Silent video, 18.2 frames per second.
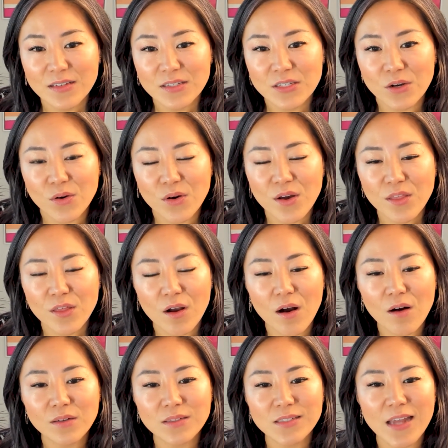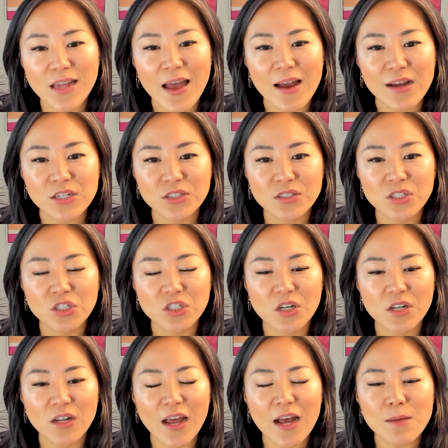So the call to action
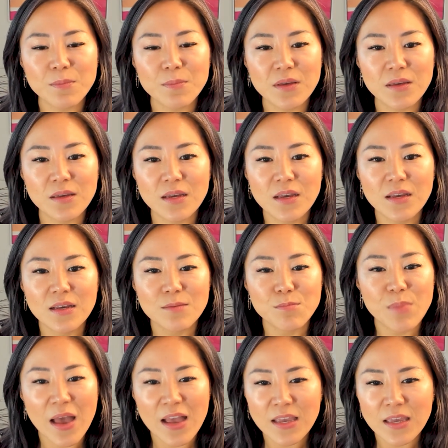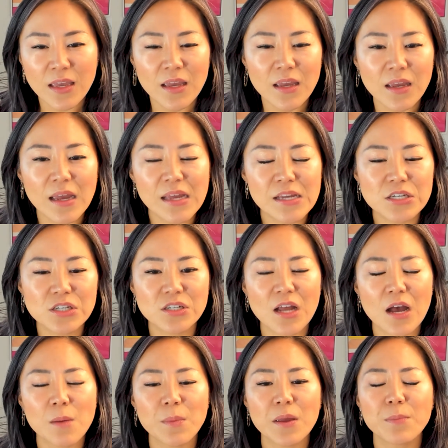should not be begging. It
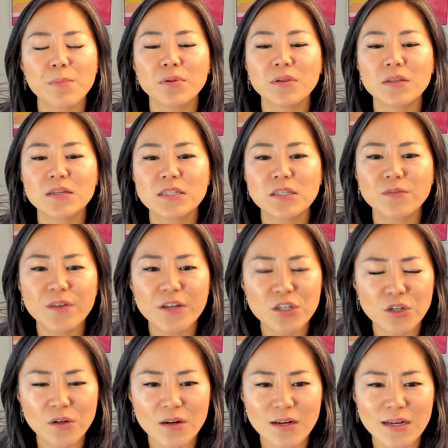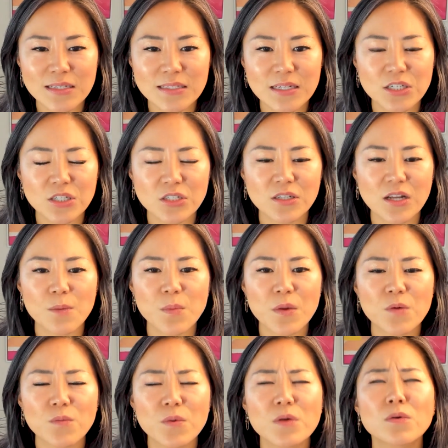should not be, please feature us. It should
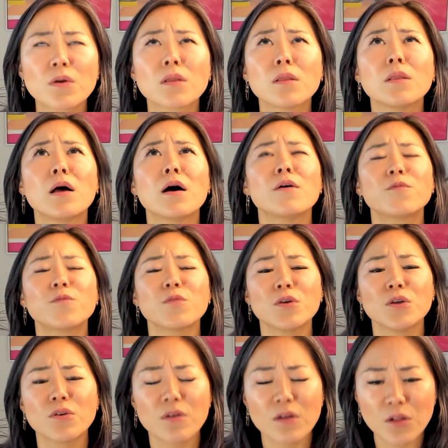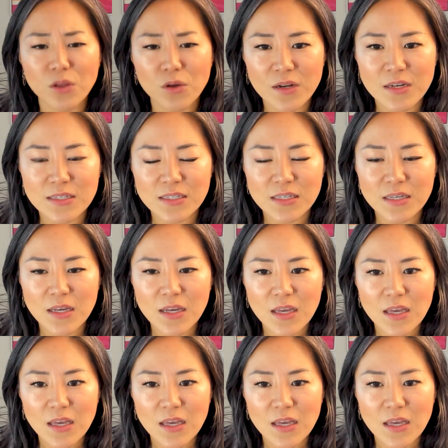not be, we would love for you to include us.